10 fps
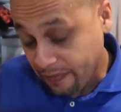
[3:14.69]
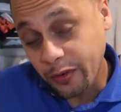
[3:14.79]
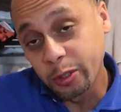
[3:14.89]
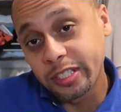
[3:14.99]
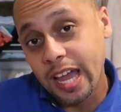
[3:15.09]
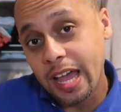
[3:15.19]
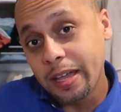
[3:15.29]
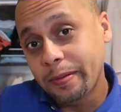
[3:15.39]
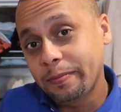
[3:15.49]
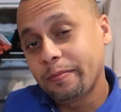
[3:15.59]
my first
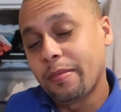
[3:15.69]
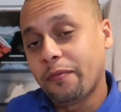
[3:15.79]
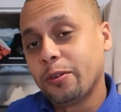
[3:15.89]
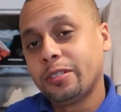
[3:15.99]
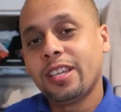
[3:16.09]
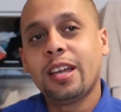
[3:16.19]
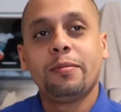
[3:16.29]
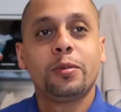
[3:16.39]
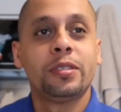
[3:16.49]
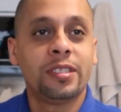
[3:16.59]
time. My first
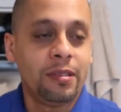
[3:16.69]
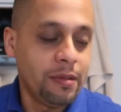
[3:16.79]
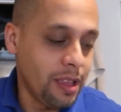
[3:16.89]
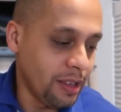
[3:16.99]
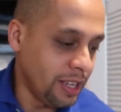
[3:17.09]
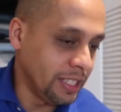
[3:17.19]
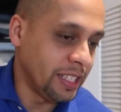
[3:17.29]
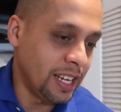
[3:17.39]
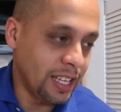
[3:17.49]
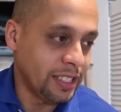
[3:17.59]
time doing
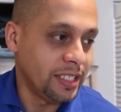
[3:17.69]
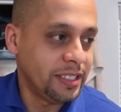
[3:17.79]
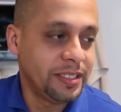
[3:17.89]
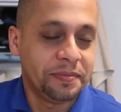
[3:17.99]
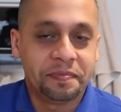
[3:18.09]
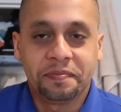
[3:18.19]
anything like this.